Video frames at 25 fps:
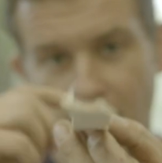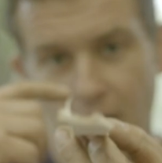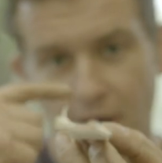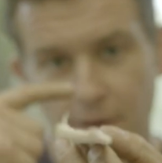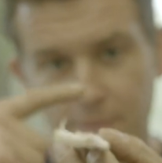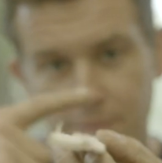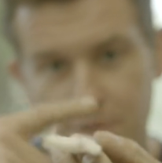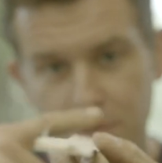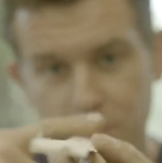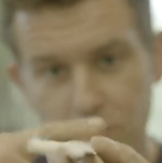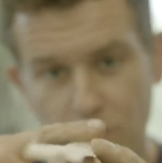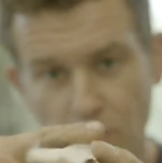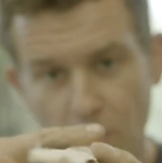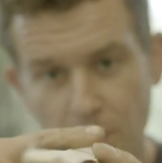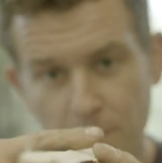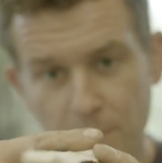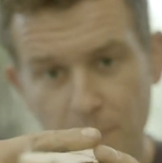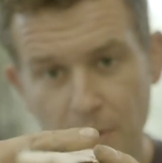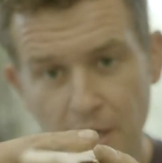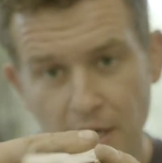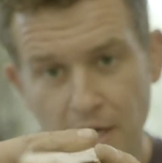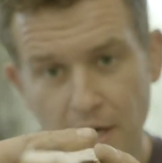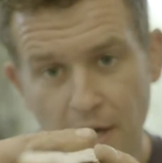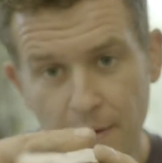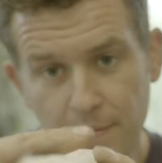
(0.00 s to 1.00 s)
I'm going to try and
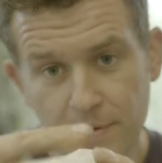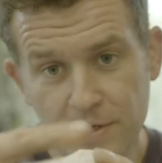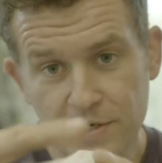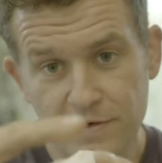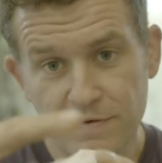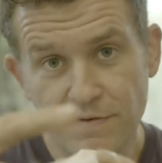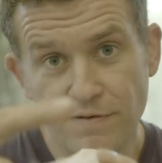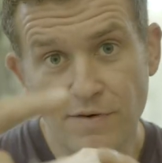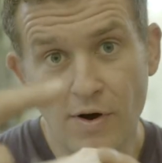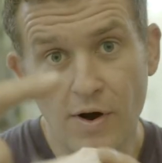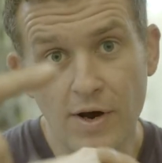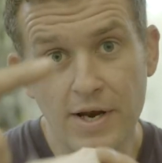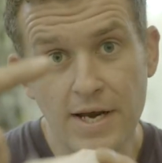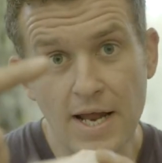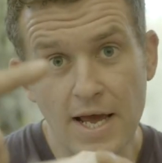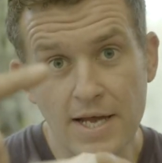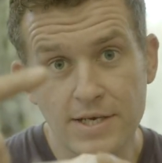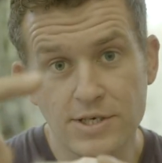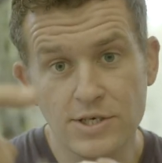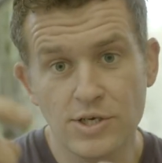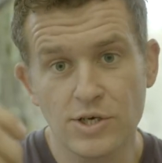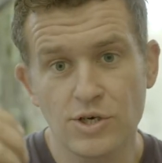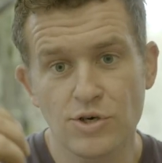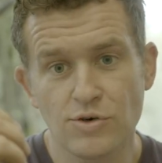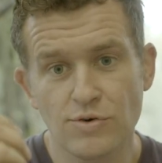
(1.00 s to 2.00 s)
pick up this fine
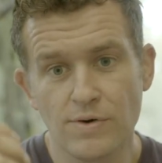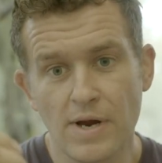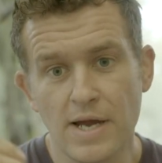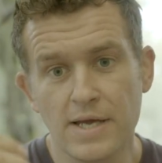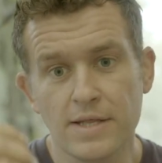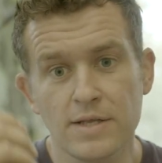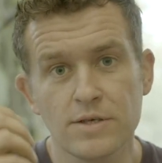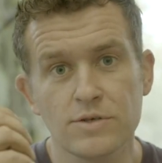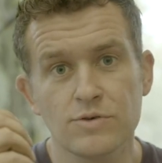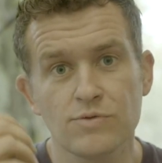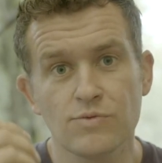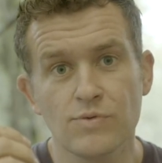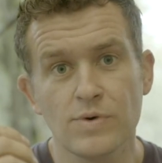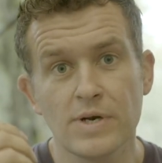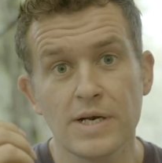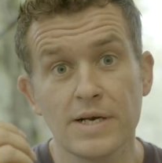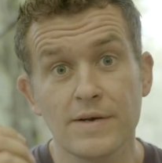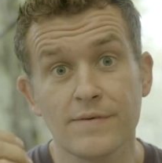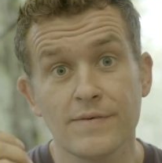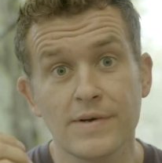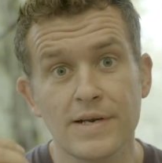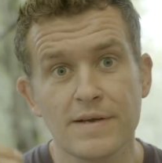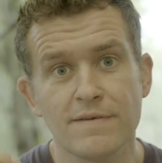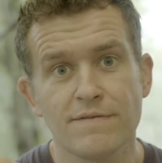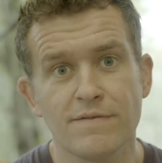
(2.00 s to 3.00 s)
edge and create those really,
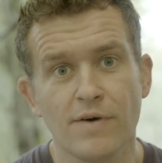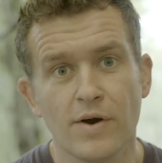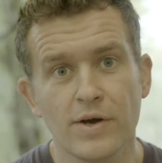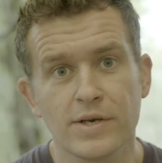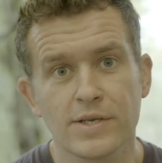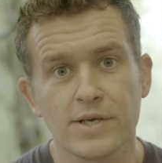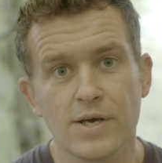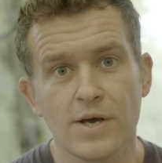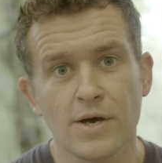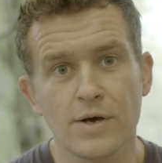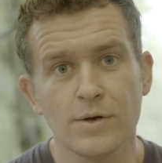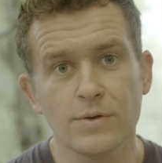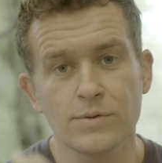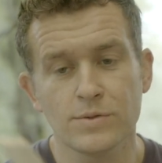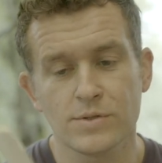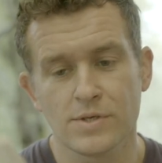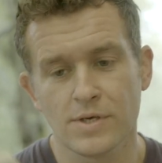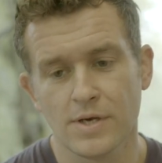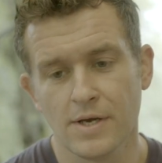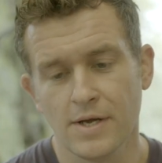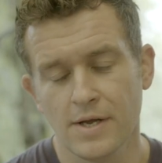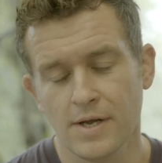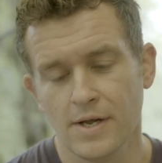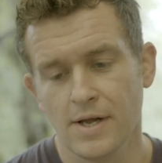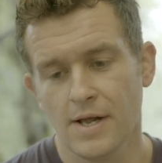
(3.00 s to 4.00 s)
really fine curls.
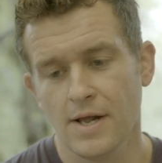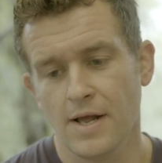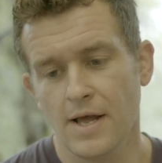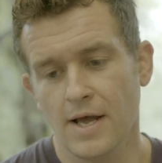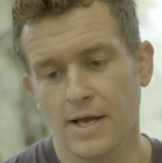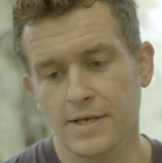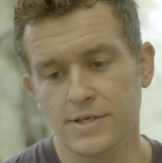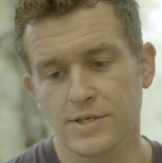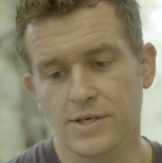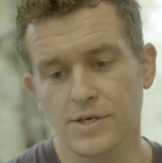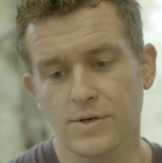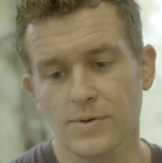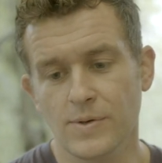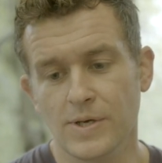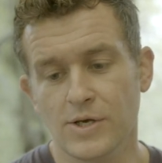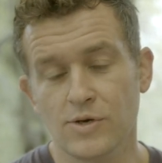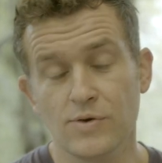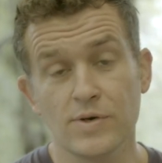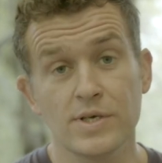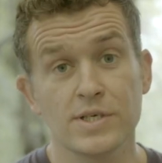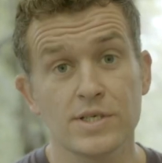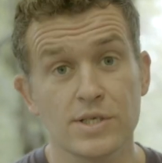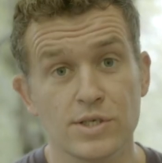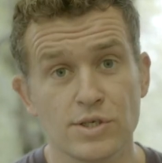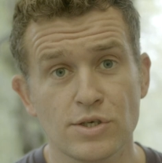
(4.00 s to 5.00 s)
That's going to
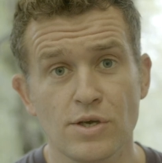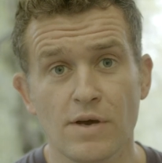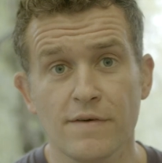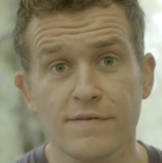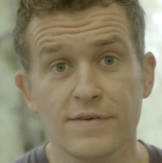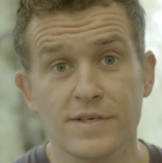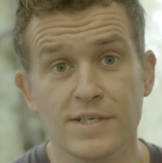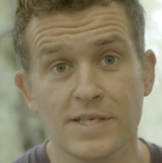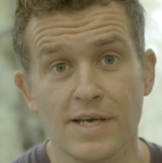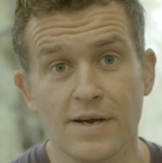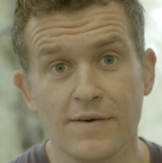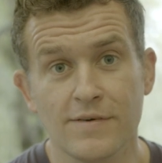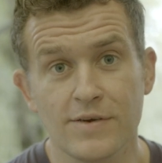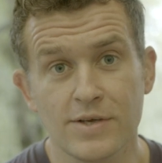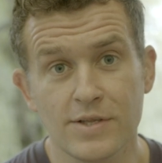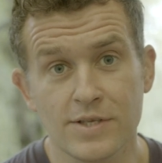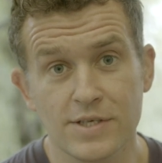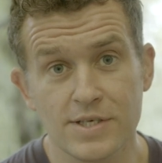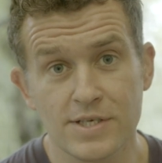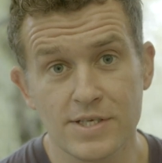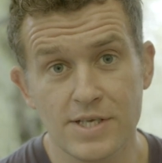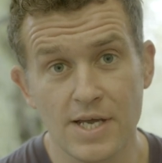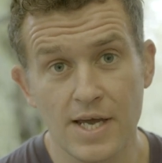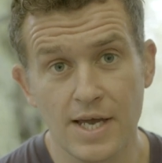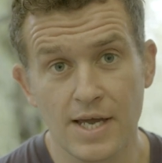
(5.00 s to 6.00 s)
increase the surface area of the
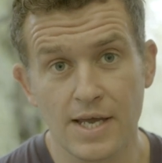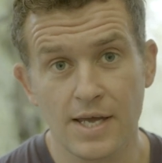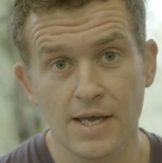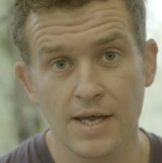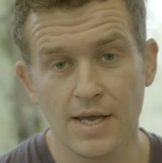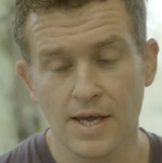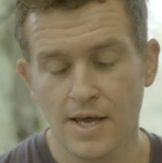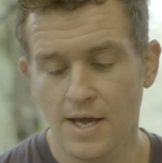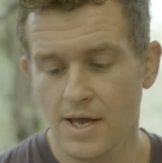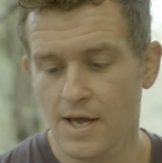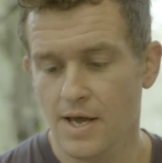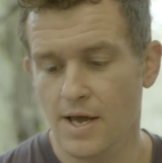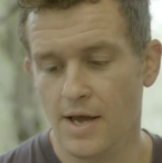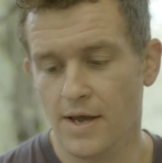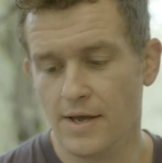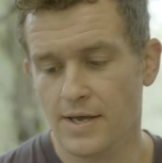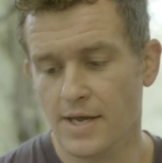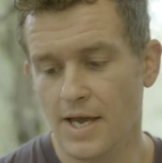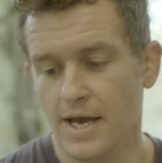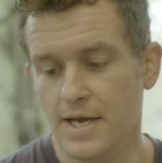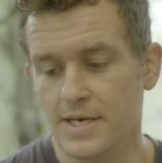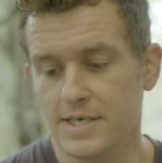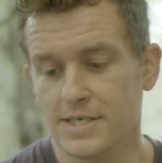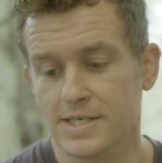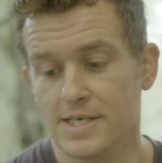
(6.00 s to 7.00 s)
stick,
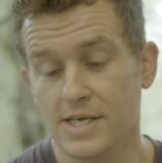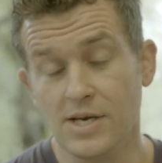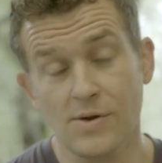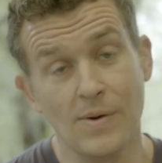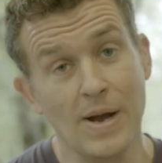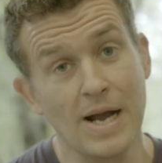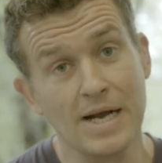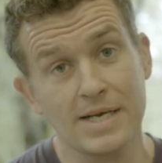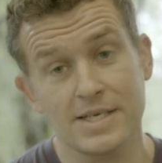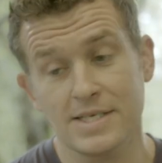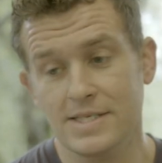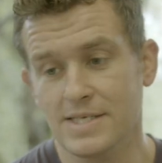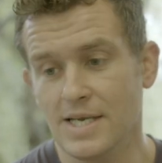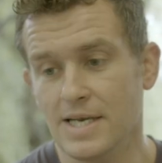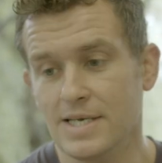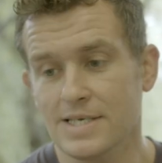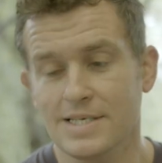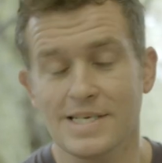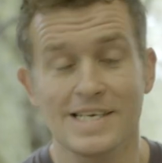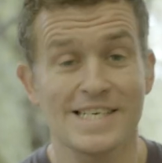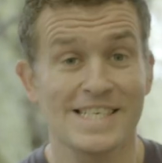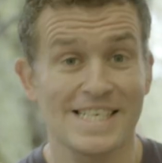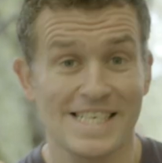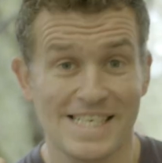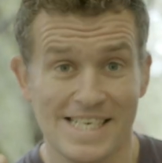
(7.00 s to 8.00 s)
okay, and it's going to act
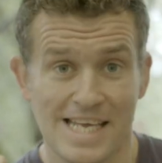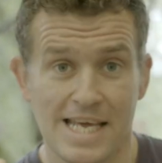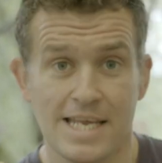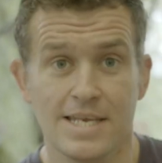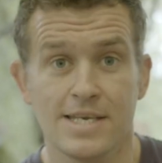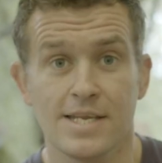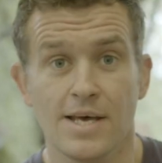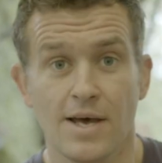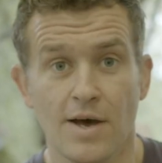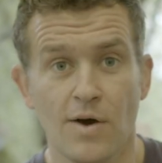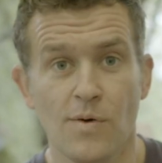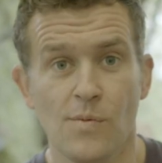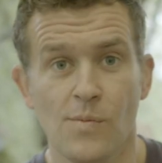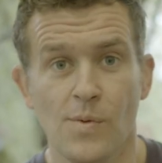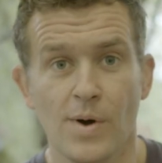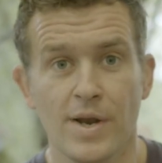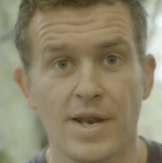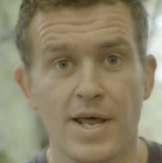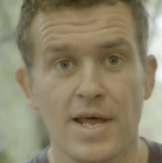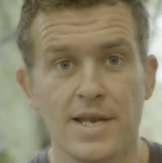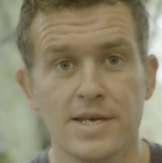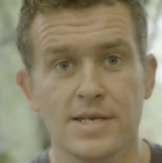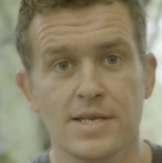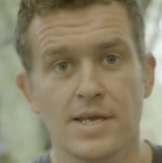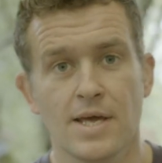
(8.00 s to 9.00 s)
essentially as a tinder at one
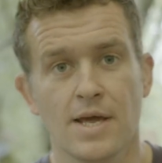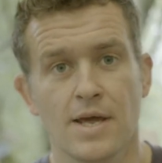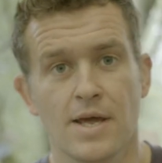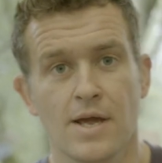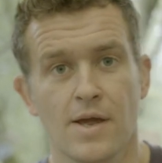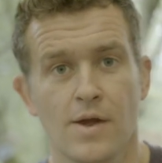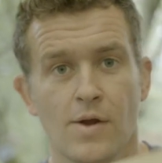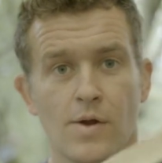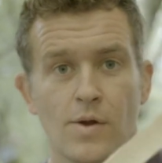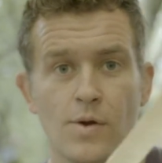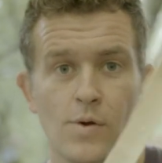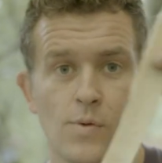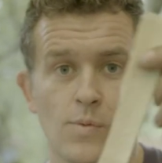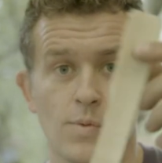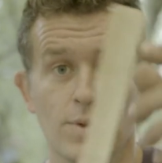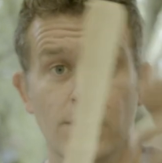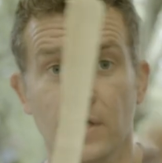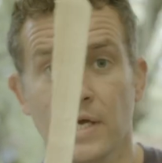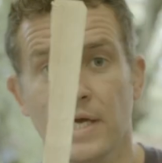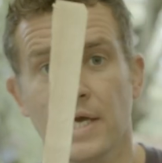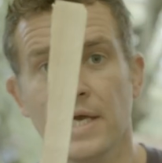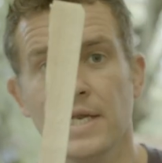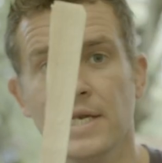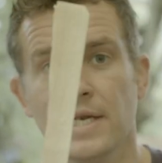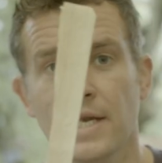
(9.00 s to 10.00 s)
end with your
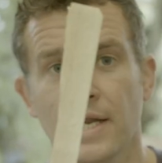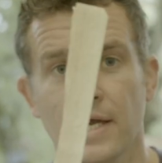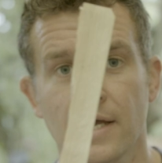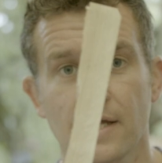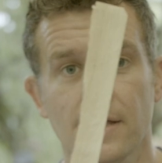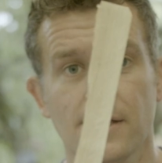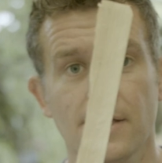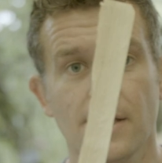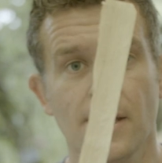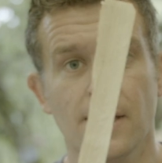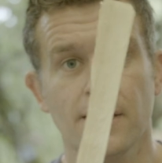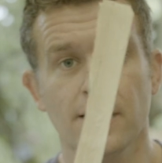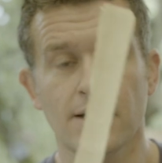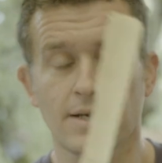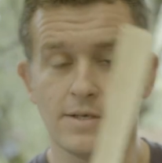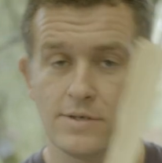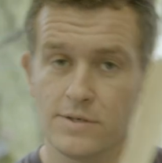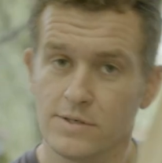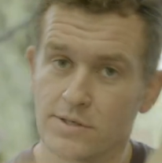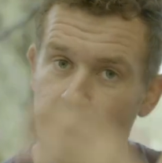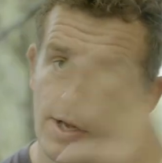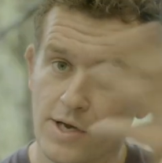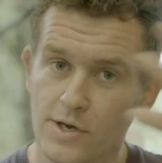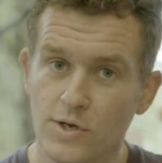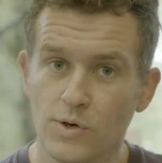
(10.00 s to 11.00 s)
kindling at the other. So
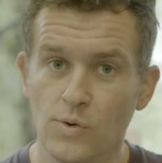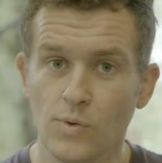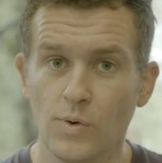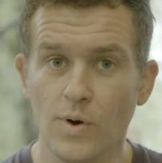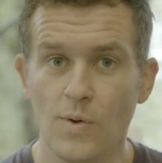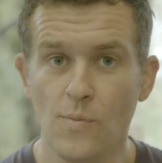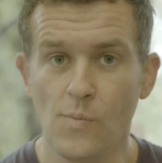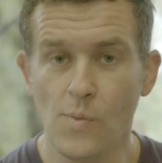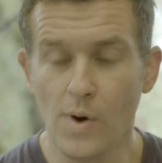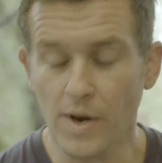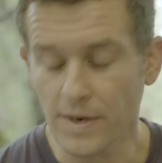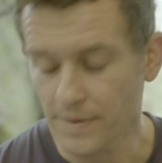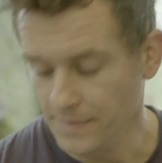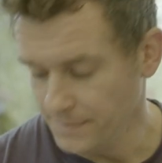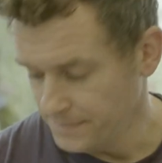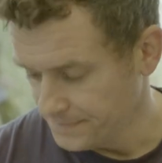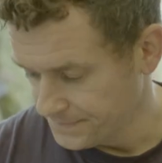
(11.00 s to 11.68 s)
it's like an all-in-one.